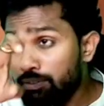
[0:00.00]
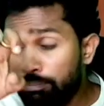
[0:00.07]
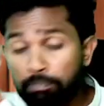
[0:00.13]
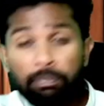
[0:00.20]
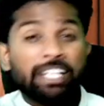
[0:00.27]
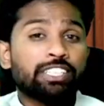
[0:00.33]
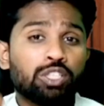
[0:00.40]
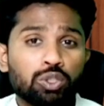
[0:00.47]

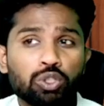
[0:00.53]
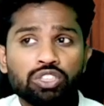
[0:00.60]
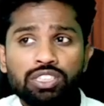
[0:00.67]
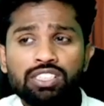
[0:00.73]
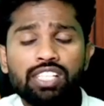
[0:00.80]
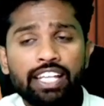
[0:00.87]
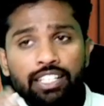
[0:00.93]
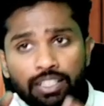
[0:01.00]
pick the
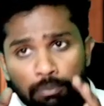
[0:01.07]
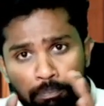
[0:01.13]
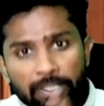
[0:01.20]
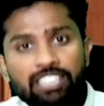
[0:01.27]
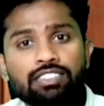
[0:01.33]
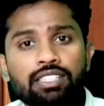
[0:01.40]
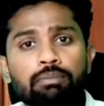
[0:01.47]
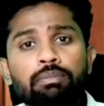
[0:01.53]
questions, like pick
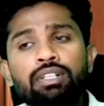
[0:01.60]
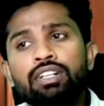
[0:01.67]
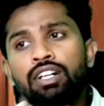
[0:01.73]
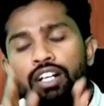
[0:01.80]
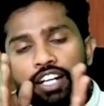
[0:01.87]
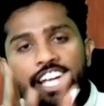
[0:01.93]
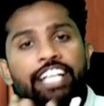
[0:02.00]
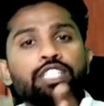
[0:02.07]
some
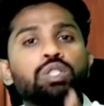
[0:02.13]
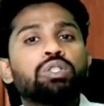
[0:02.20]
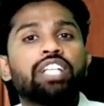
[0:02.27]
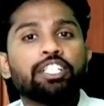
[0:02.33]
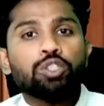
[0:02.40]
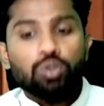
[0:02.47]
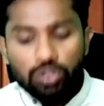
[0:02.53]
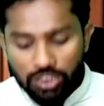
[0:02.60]
8 to
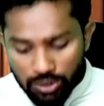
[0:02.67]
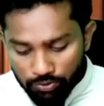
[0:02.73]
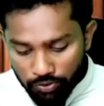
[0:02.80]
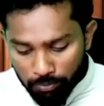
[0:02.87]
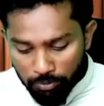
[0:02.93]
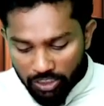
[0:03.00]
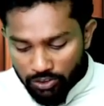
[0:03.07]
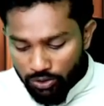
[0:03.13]
10 questions from
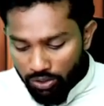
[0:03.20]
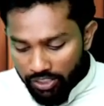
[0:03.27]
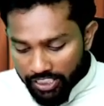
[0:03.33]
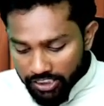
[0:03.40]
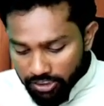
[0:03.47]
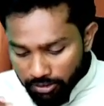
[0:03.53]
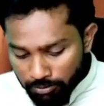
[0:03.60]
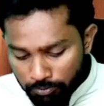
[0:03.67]

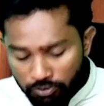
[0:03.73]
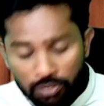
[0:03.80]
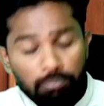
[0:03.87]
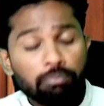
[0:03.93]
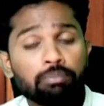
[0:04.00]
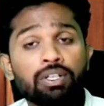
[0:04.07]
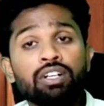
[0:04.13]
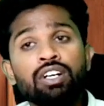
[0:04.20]
consolidation,
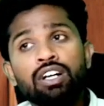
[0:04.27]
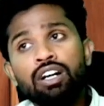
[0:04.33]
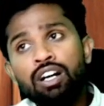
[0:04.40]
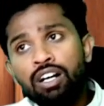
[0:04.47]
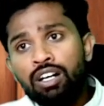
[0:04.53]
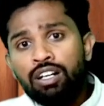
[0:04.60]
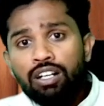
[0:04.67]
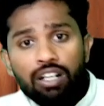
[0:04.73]
from
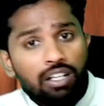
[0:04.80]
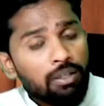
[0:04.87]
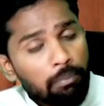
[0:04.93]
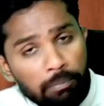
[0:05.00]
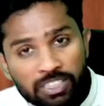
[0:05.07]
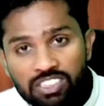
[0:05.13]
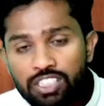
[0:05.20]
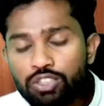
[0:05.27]

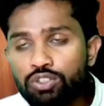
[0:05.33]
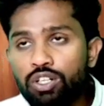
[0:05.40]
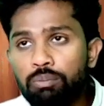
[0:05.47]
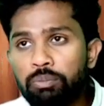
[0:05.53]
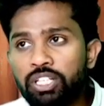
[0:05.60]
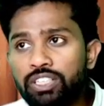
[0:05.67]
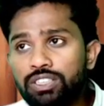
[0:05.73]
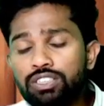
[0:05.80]
business
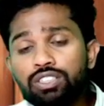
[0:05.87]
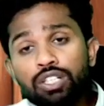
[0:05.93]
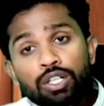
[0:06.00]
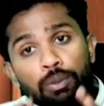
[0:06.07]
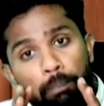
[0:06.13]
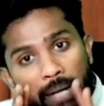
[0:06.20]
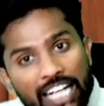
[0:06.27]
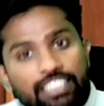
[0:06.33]
combinations,
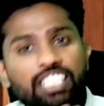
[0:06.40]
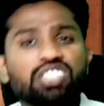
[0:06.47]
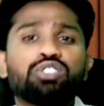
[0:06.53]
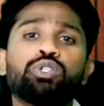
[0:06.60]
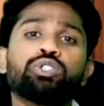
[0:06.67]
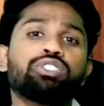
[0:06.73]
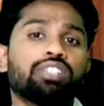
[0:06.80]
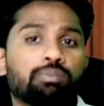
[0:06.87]
practice
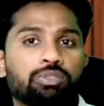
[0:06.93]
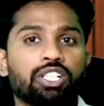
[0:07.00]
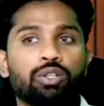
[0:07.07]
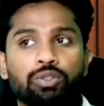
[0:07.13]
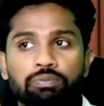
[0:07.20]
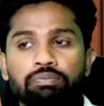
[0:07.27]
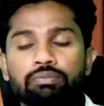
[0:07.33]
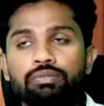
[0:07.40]
those sums
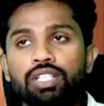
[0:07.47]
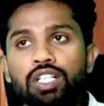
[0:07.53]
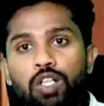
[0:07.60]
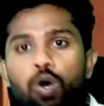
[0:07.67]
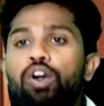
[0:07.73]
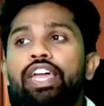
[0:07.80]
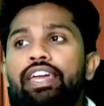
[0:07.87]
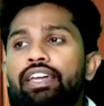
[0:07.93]
alone.
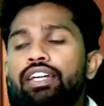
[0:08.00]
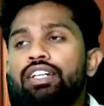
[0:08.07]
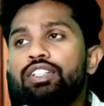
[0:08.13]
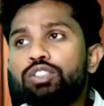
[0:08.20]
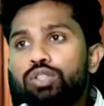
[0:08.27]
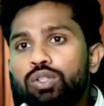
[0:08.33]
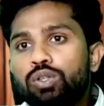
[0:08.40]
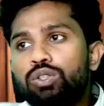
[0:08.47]
Okay,
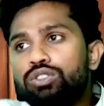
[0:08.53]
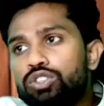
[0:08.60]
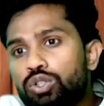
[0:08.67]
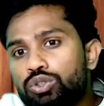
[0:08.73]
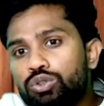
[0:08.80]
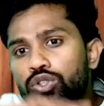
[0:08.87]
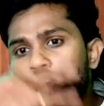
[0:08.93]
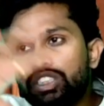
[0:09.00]
so
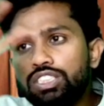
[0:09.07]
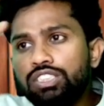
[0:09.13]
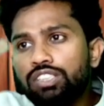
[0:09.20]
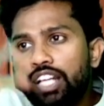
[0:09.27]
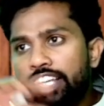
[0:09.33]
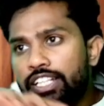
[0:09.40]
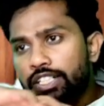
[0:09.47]
those questions, like,